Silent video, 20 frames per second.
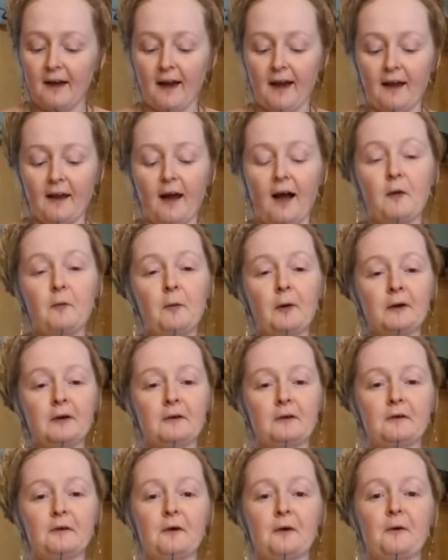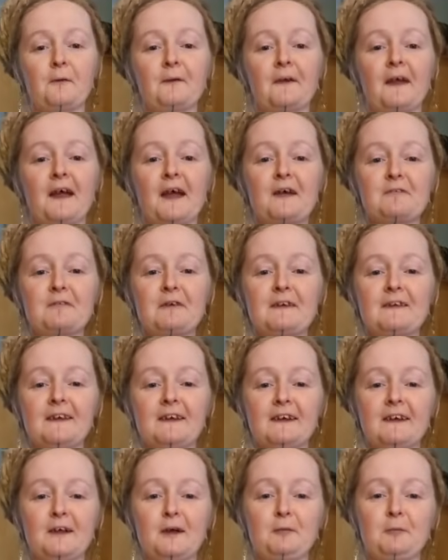and I want you to know that
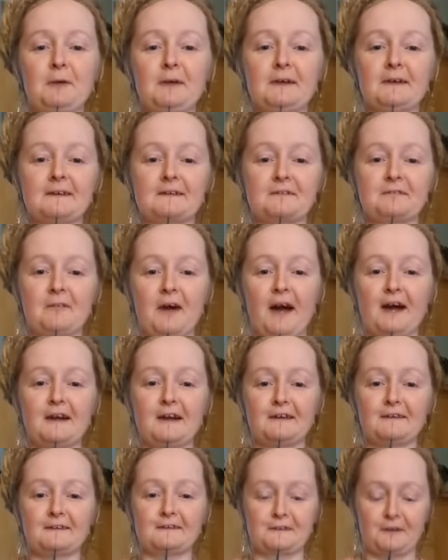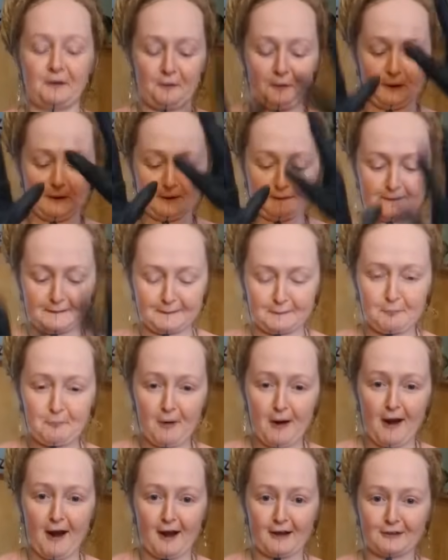everything in me is fighting, just going
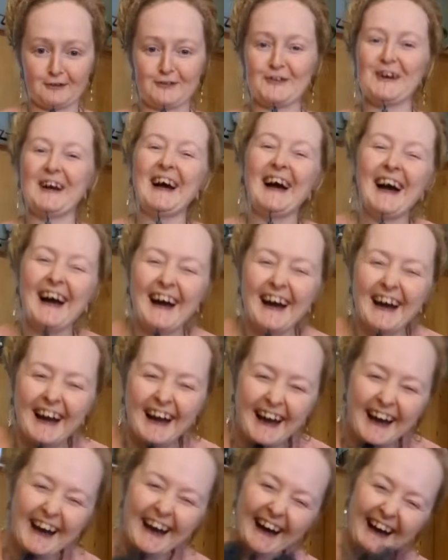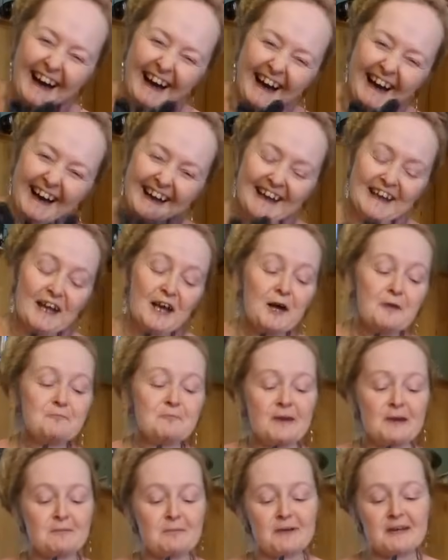smash.
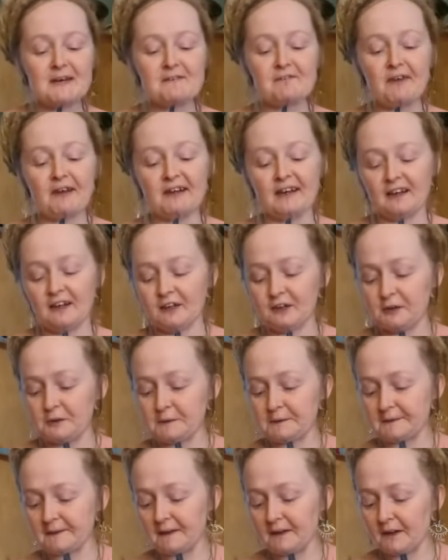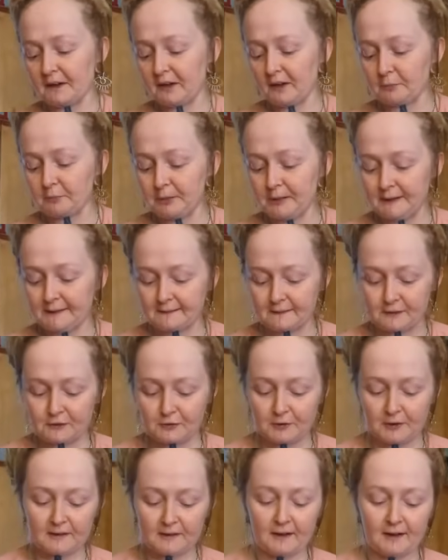Maybe if I didn't use a pizza
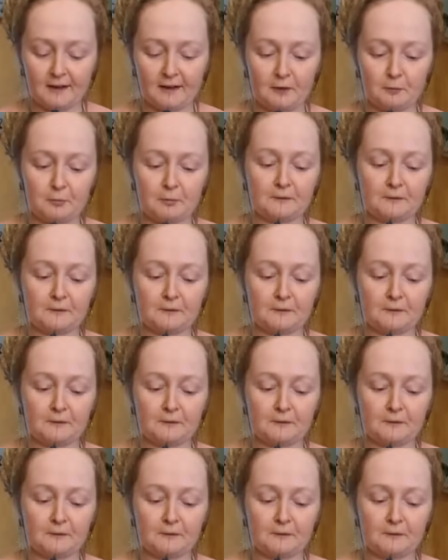tray that had